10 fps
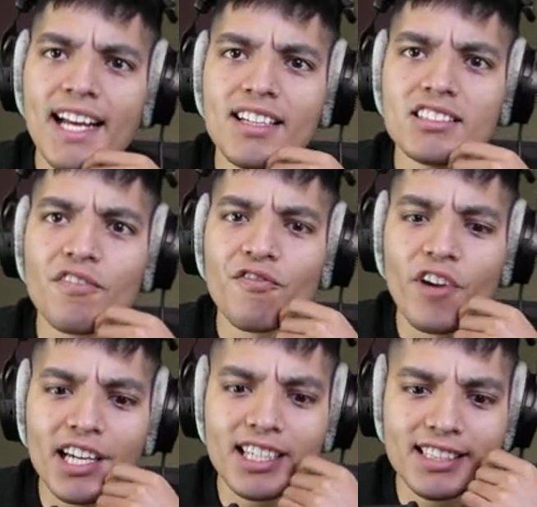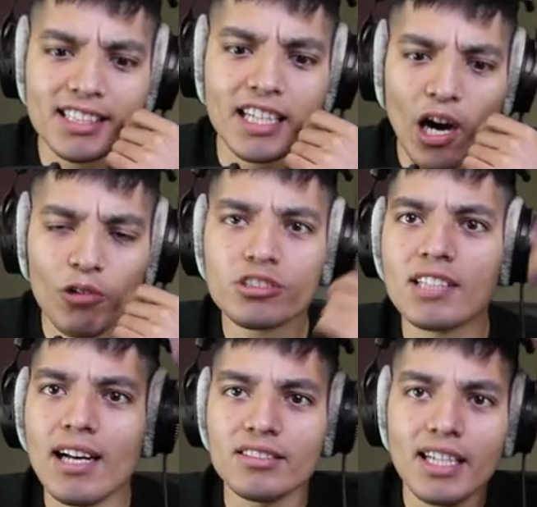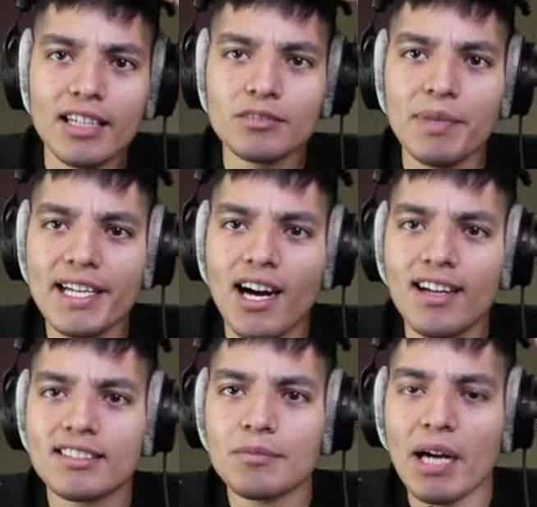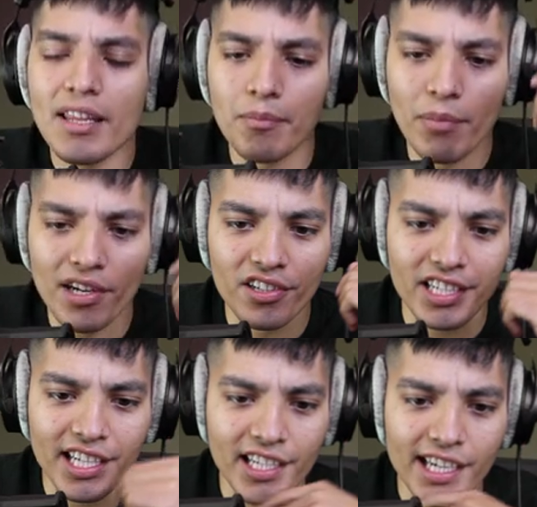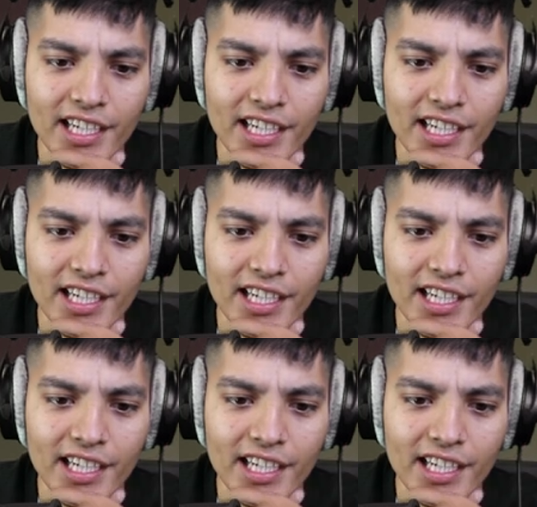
yeah, and there's a freaking ghost down there are. being haunted by the yourself. Burger King